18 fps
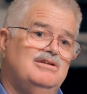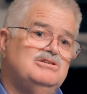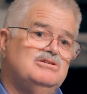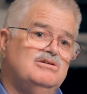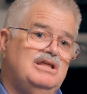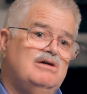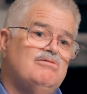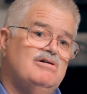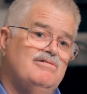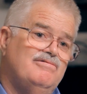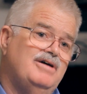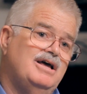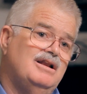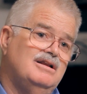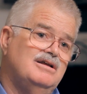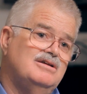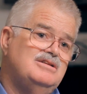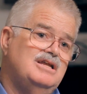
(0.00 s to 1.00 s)
So they were a
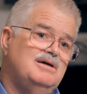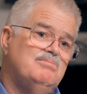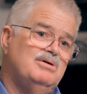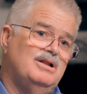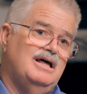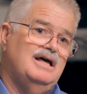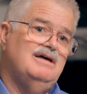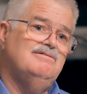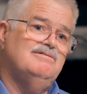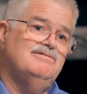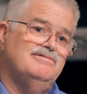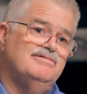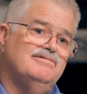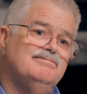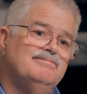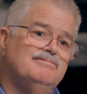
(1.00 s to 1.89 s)
fatalistic belief.